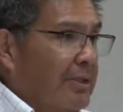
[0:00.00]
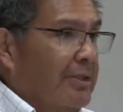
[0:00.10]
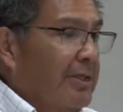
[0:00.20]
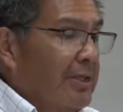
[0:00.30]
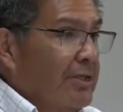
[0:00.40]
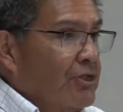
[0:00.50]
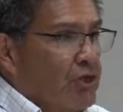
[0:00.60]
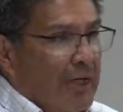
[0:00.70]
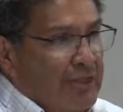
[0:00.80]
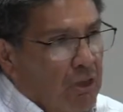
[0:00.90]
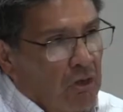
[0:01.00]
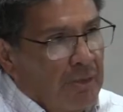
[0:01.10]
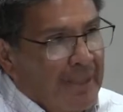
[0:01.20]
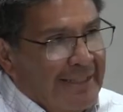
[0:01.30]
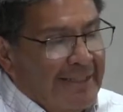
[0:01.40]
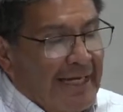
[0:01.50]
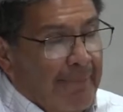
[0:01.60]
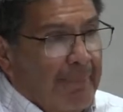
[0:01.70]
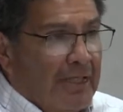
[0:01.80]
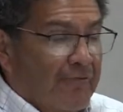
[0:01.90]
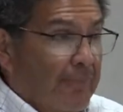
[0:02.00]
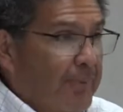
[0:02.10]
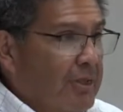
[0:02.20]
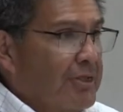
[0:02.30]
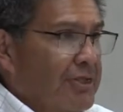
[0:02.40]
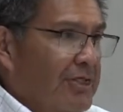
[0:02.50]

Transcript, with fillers: And so I told him I didn't have money for books.